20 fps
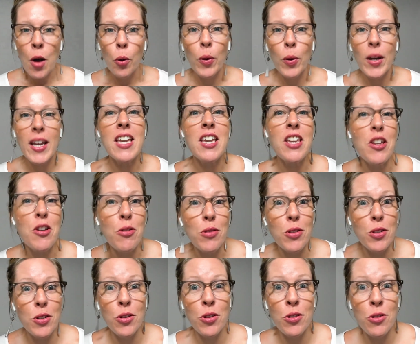We
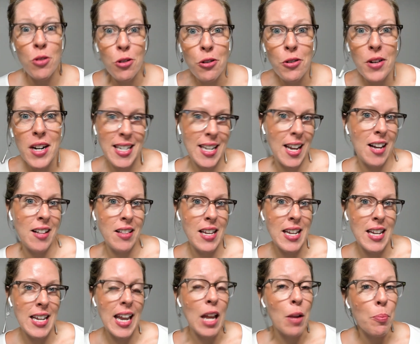used
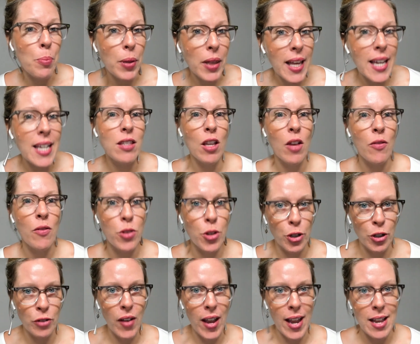storytelling in place of
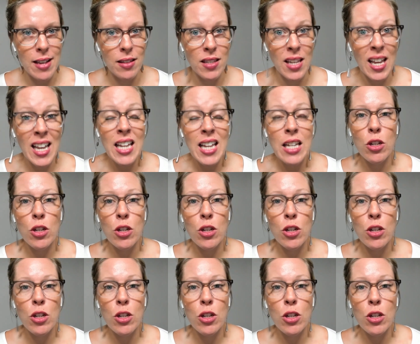surveys